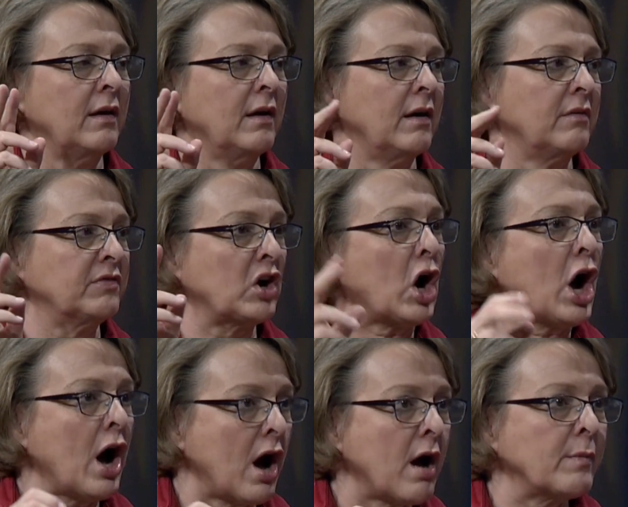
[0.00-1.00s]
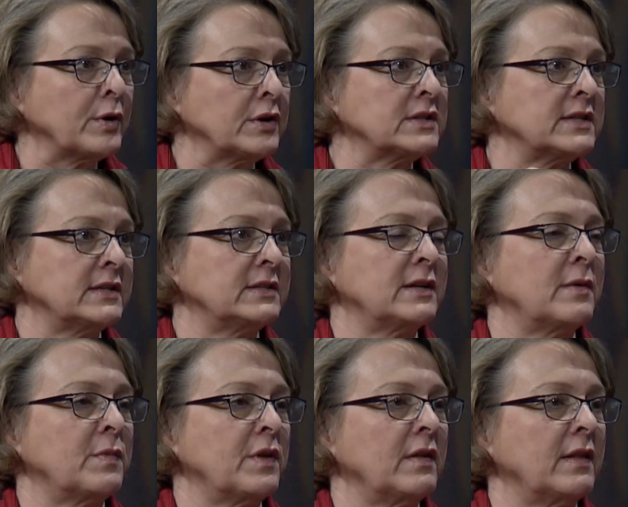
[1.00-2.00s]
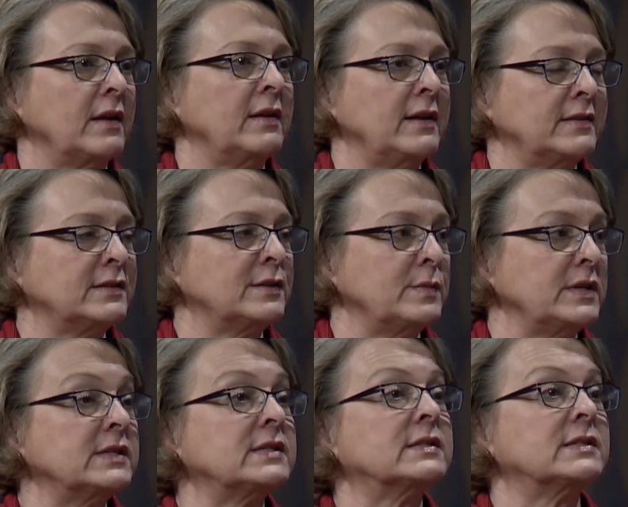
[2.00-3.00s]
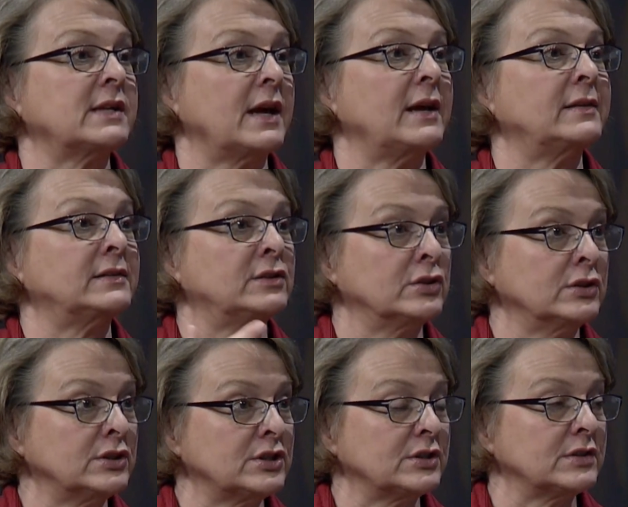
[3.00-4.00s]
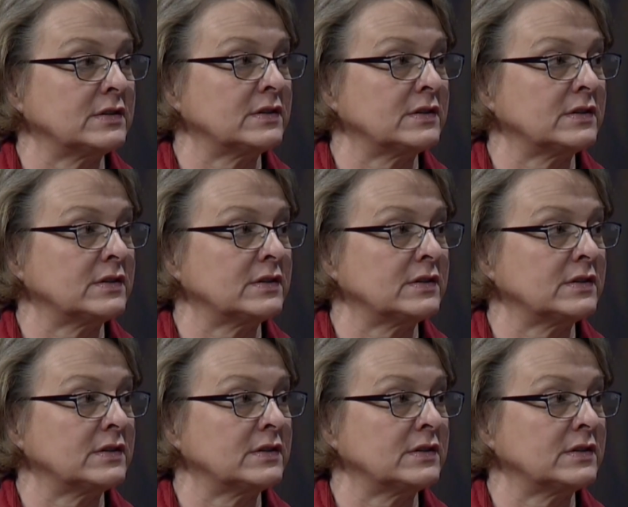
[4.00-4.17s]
of commerce as something that needs to be sustained and nurtured.